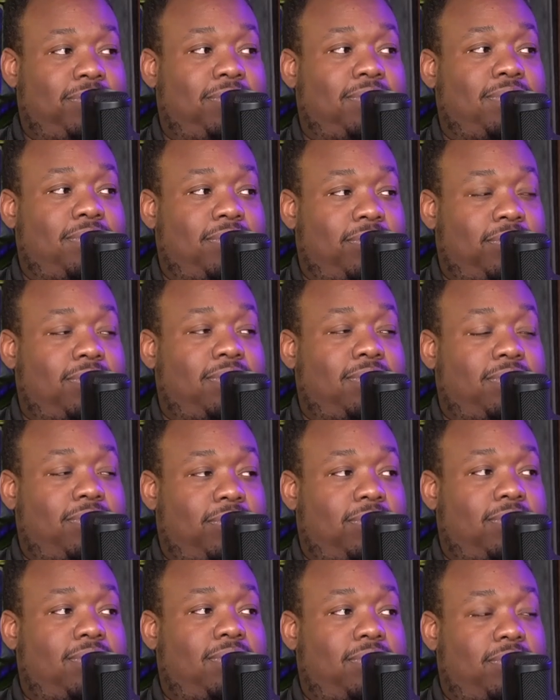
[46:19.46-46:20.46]
but
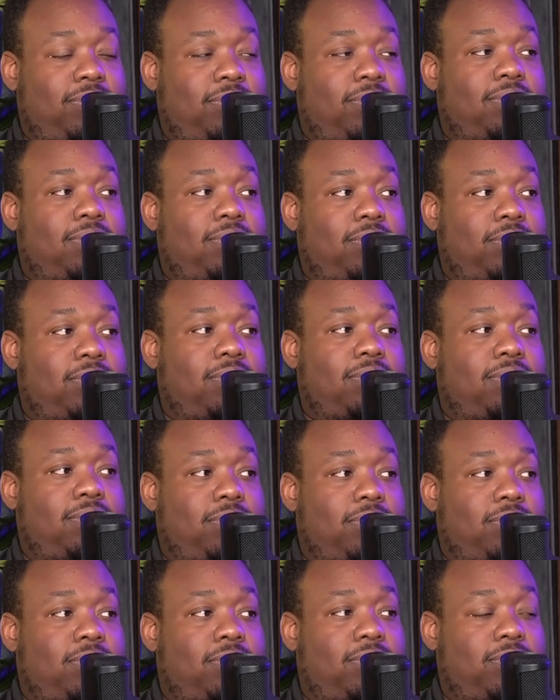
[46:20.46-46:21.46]
I had another
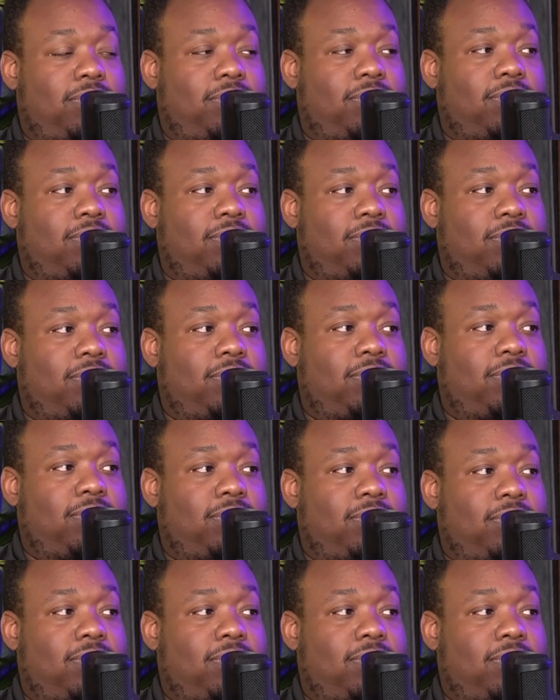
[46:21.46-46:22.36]
idea that I want to